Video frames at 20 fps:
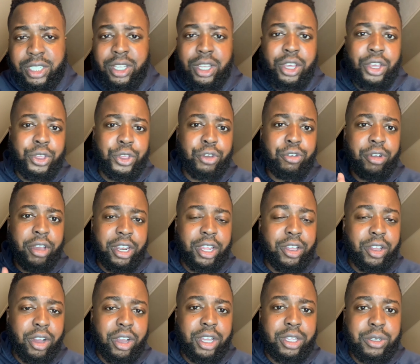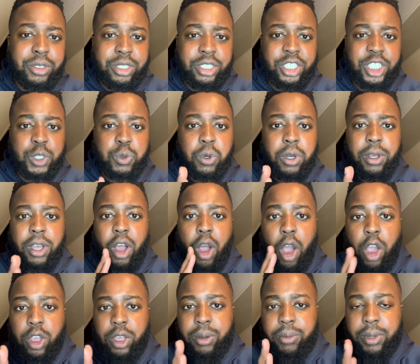The credit card usage is what
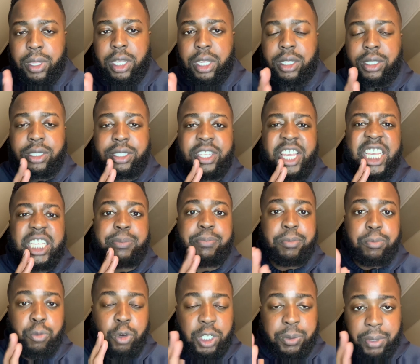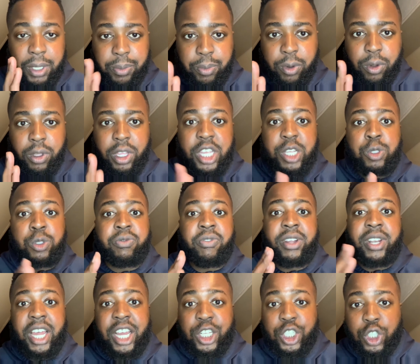arguably takes most people into
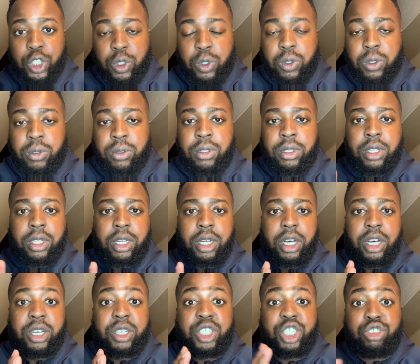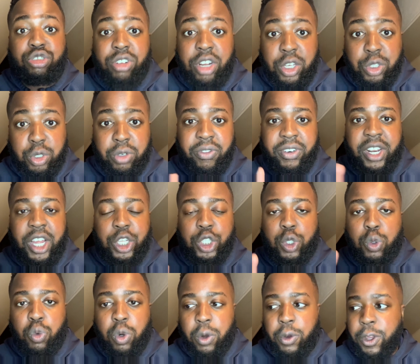financial uh, stress or financial
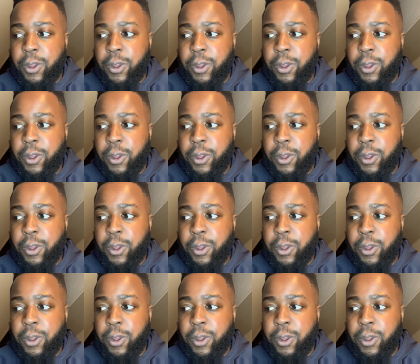worry.